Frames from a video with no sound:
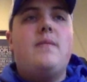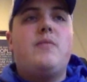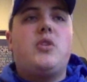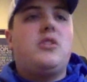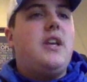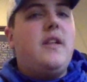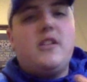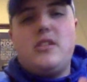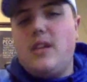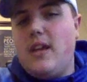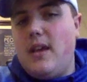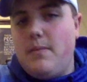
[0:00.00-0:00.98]
So
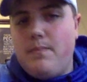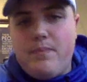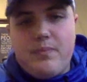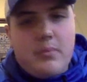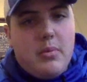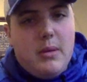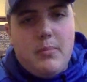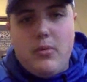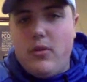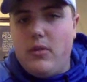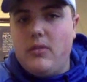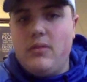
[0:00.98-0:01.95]
let's say
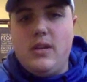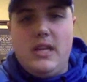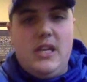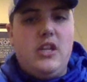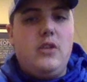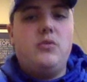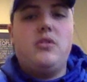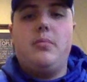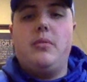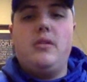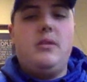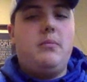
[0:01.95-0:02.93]
people need to
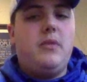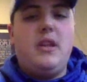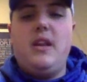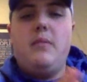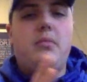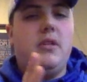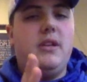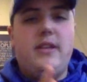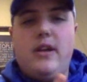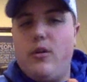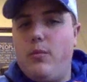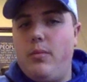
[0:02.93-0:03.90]
they need police
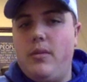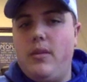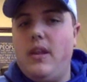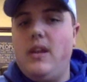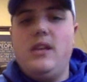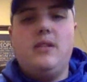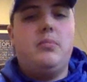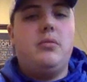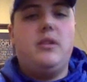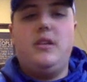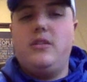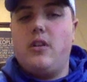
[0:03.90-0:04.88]
help and they need
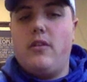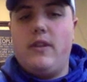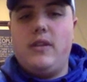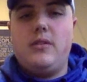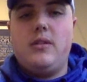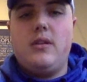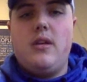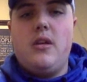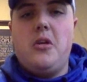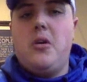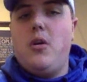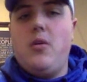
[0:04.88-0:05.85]
police service.
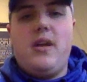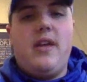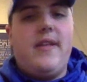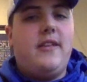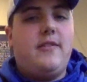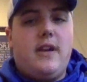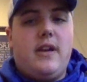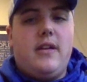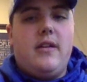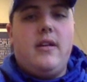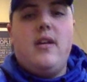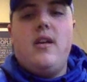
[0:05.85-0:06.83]
Okay, that's
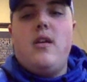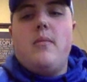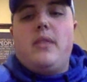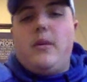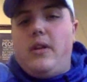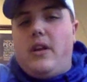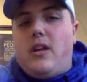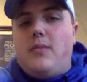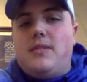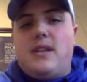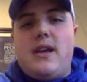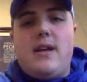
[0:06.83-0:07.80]
fine. But then when it
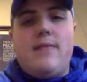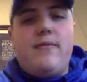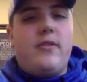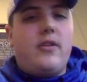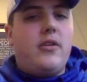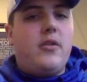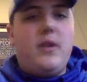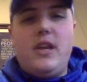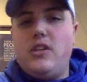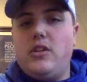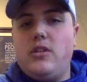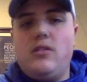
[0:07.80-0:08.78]
comes time for
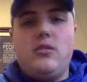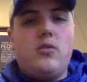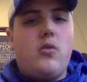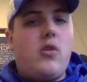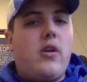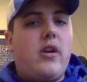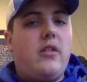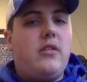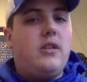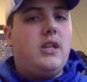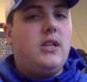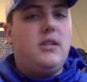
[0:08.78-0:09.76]
donations or
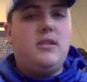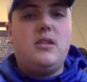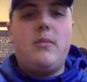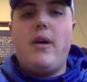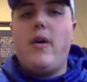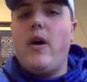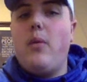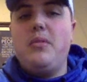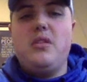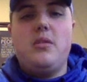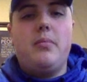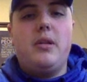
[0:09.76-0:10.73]
somehow
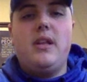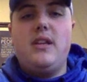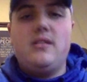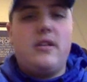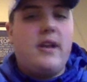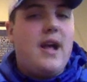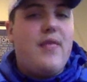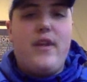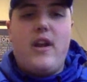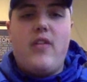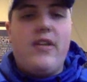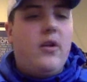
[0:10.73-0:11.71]
helping the police, they're not
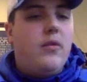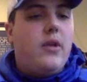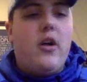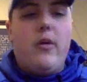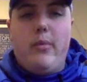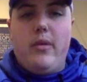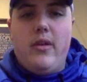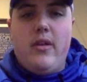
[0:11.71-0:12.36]
there, they don't help.